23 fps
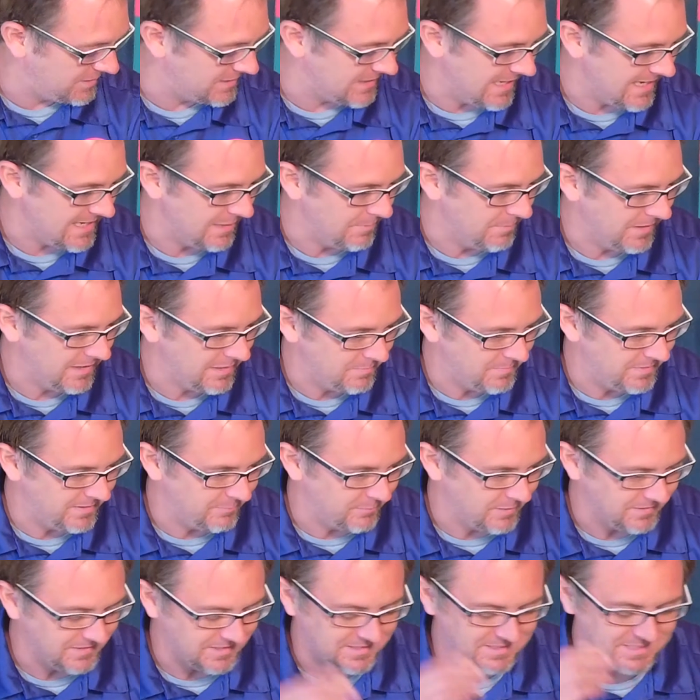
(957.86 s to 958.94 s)
on. It might have been
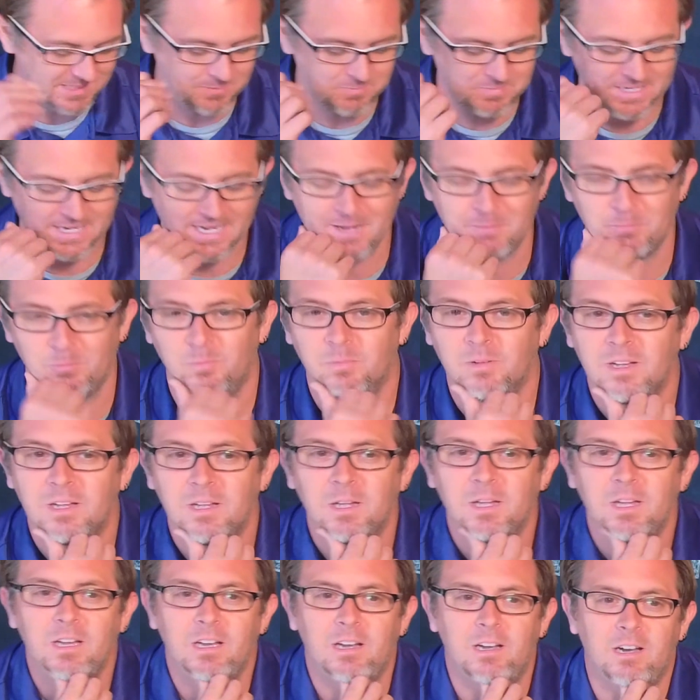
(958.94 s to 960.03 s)
around that same time.
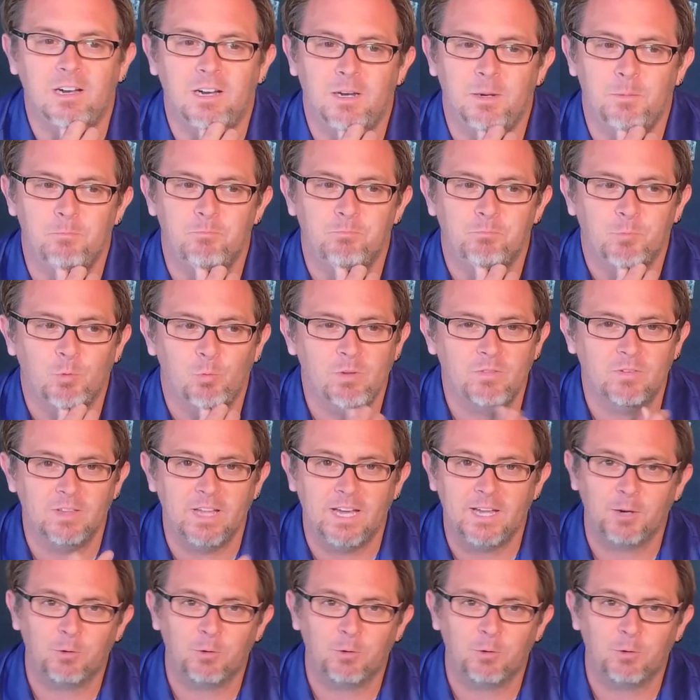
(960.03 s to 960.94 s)
We have a lot of